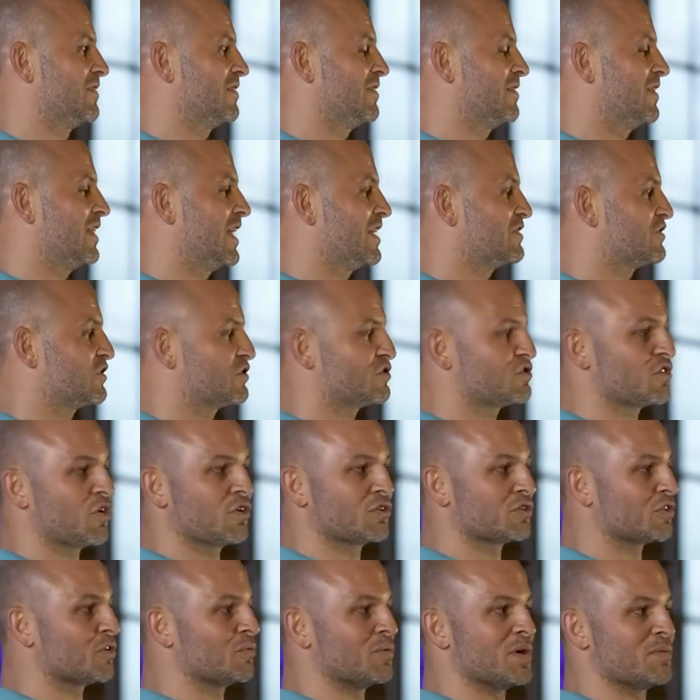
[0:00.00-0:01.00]
There's a
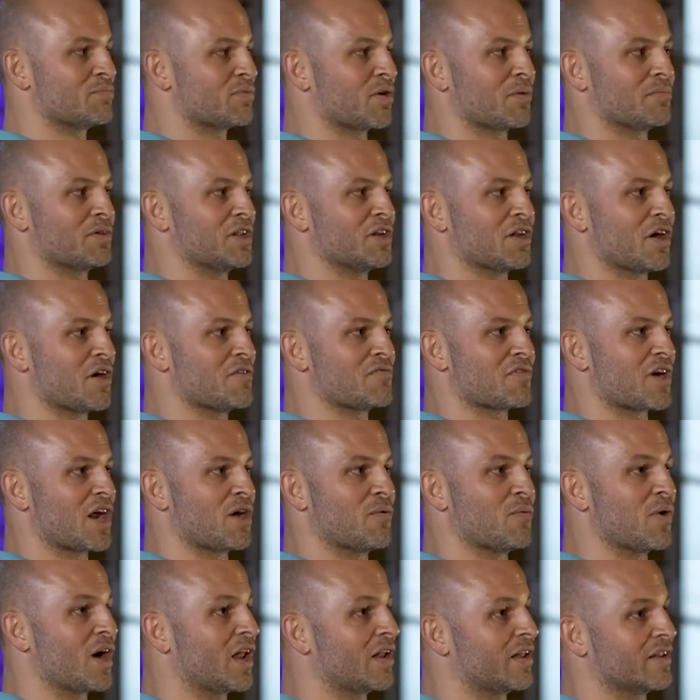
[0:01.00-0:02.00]
song that we probably know very
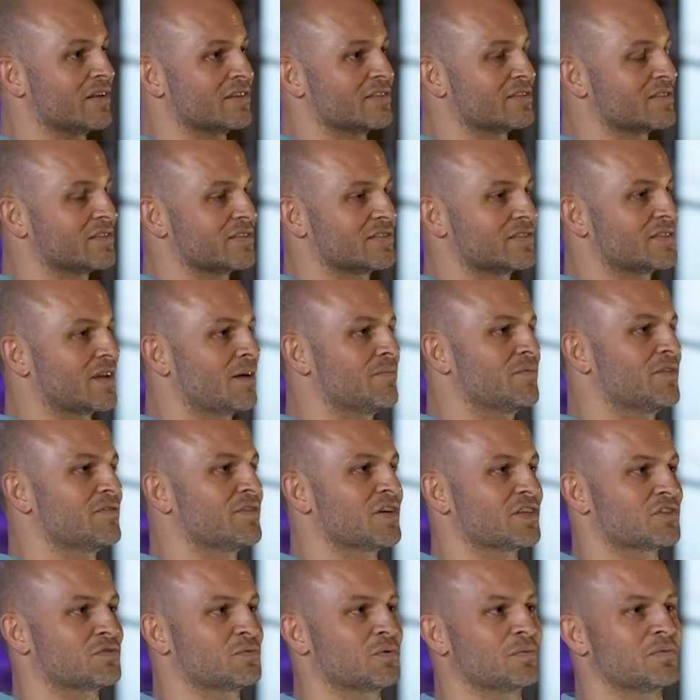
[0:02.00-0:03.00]
well, and some of
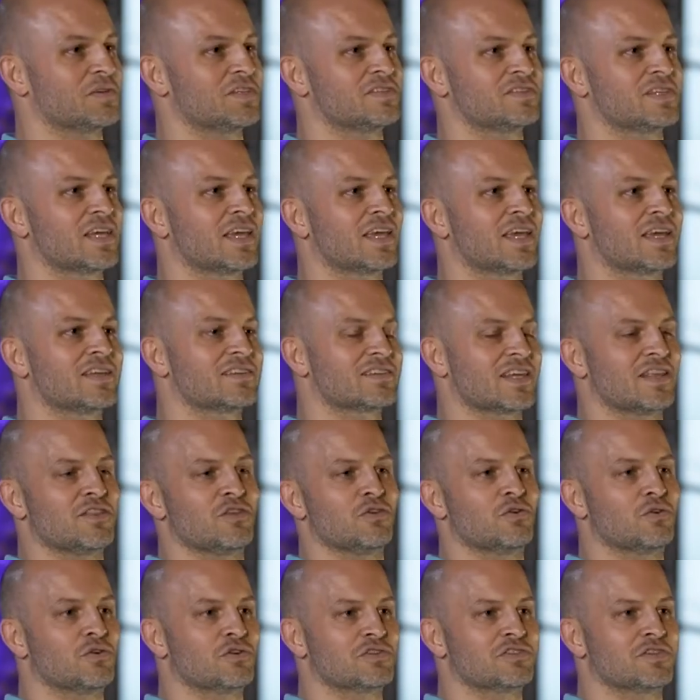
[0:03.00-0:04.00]
us will be singing it in the
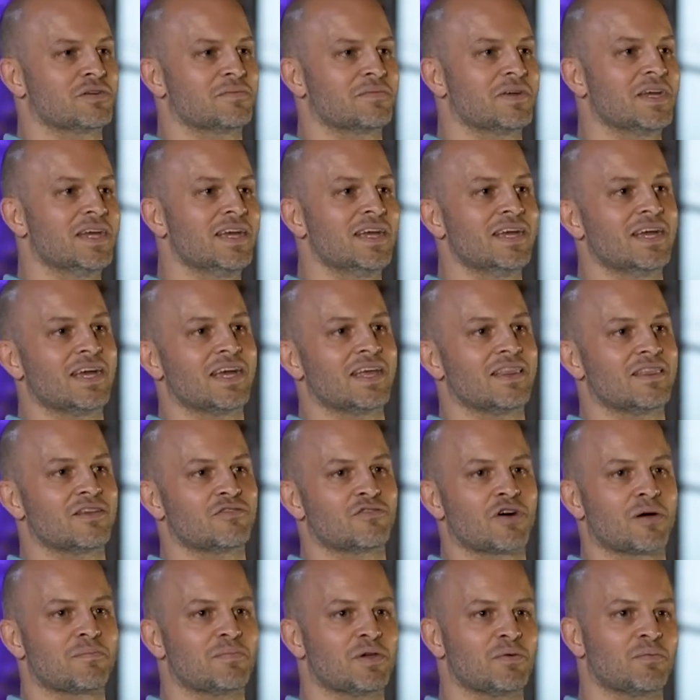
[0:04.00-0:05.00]
autumn in the
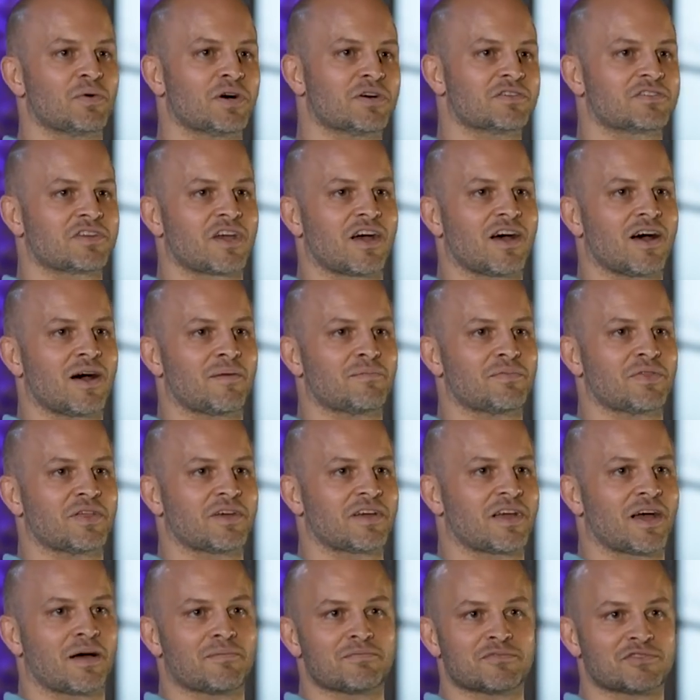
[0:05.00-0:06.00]
Rugby World Cup that
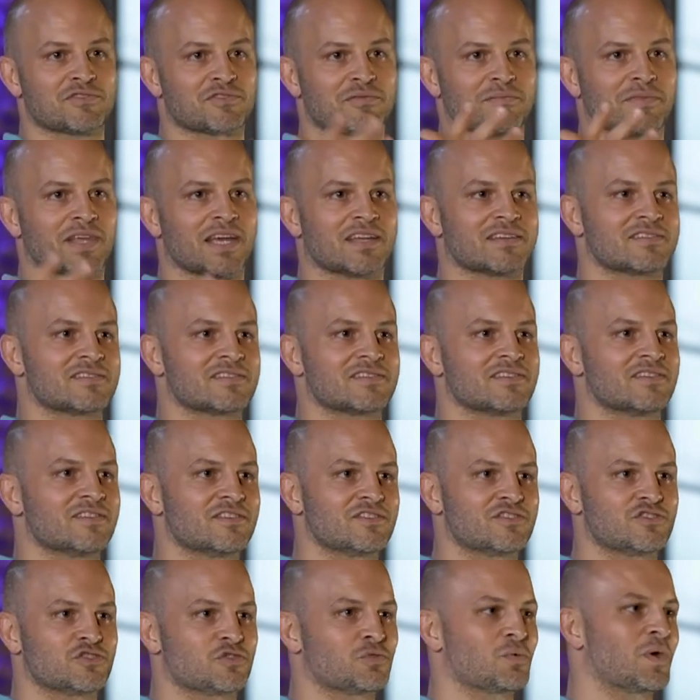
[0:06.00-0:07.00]
comes from this.
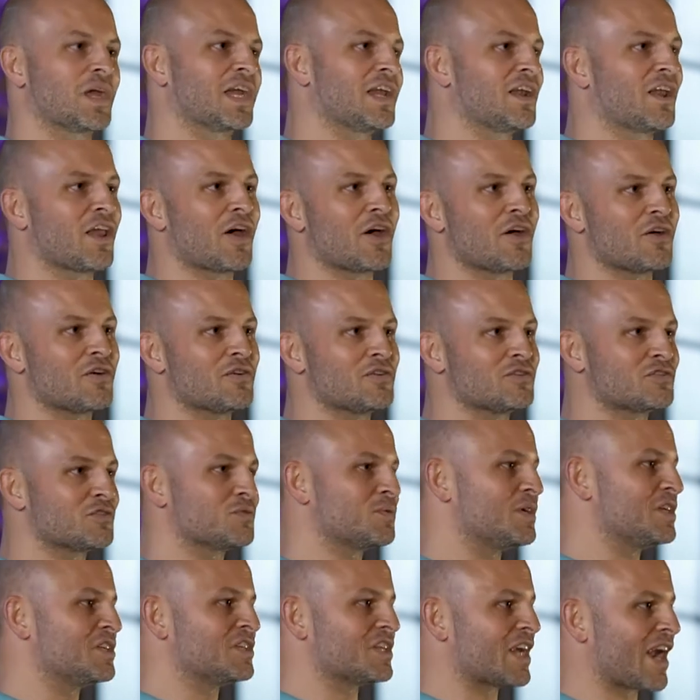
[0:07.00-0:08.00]
Swing low,
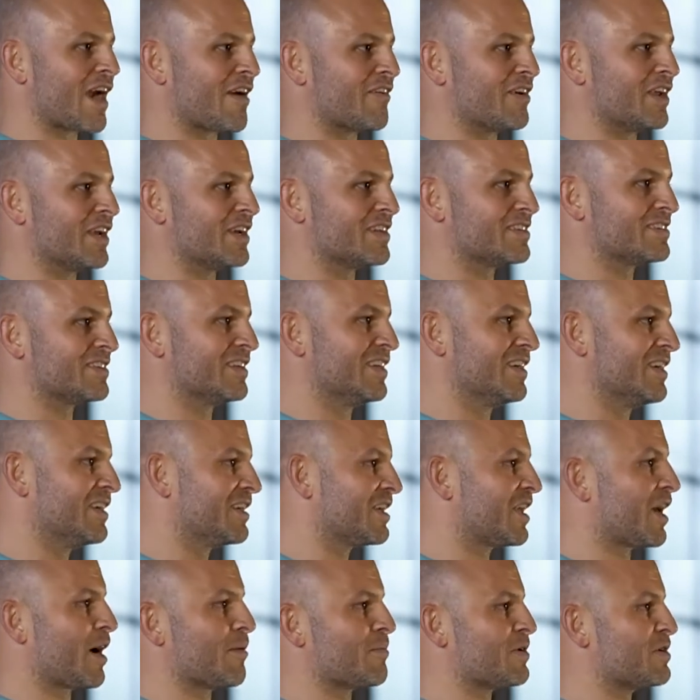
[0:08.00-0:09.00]
sweet chariot,
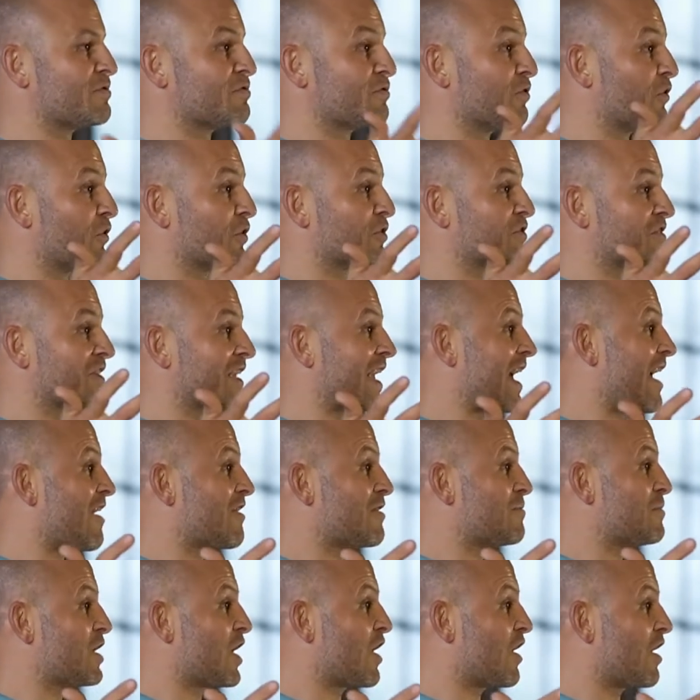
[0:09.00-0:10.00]
coming forth to carry
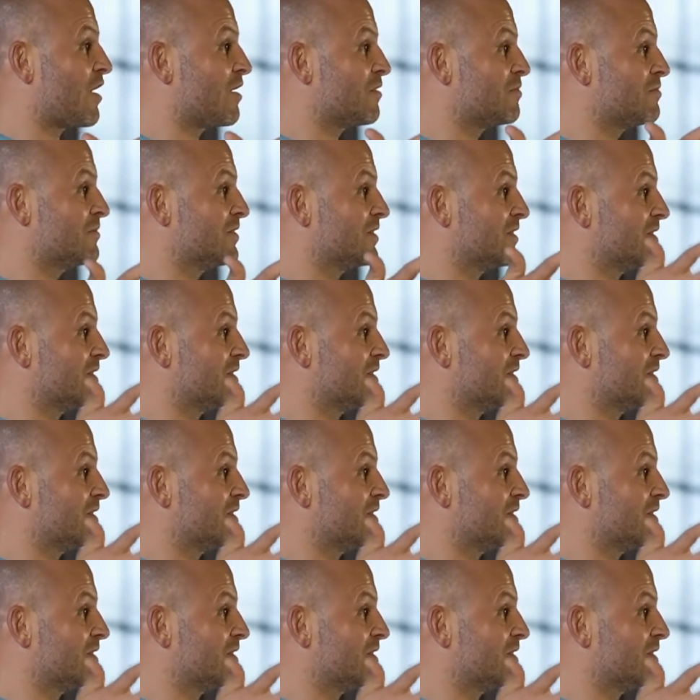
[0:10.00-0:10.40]
me home.